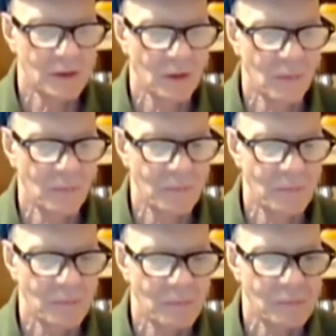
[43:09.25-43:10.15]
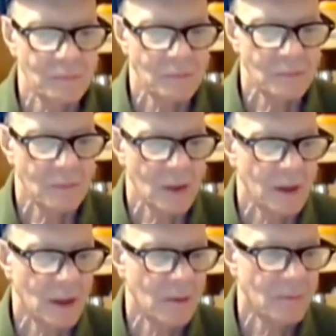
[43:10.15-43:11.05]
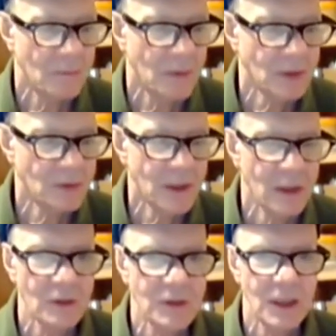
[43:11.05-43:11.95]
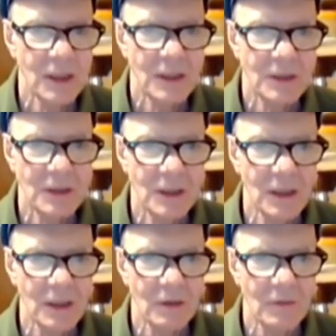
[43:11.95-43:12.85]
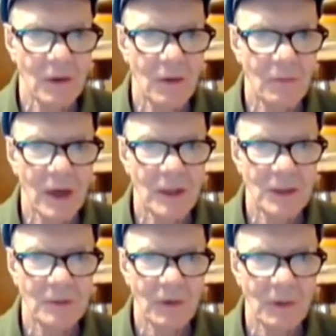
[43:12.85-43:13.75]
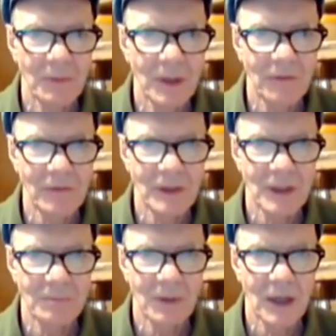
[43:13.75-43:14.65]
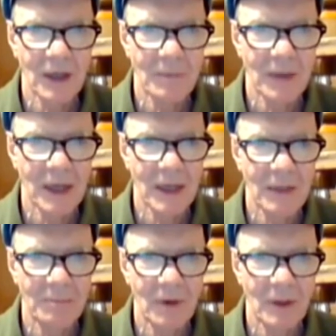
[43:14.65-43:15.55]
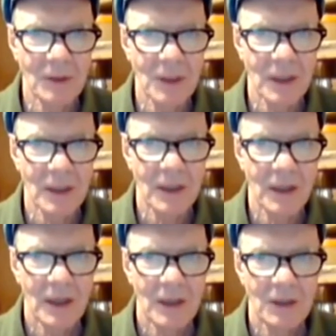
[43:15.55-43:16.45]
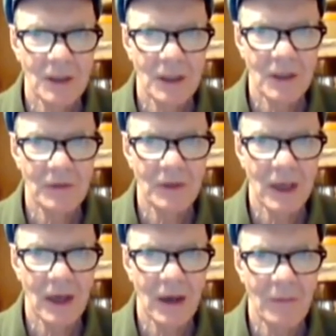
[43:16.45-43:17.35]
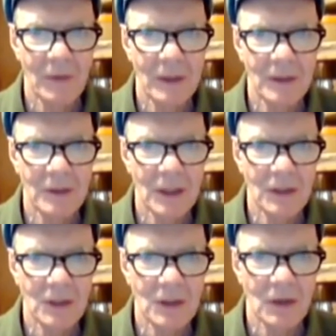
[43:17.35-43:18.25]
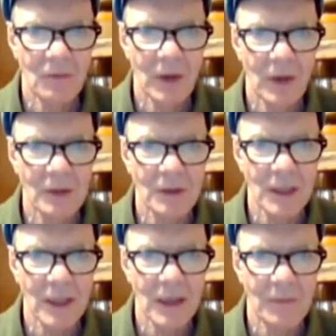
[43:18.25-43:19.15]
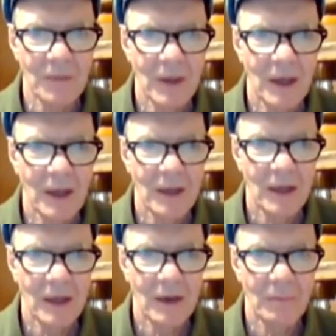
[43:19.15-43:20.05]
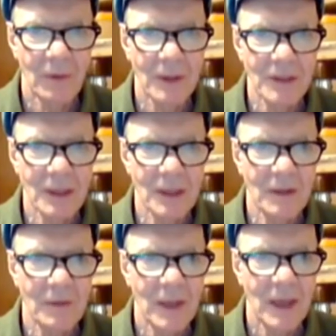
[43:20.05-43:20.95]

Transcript: So yeah, Marjorie Agosin is still writing. She's very prolific. She's put out about 80 books, and she teaches at Wellesley near Boston.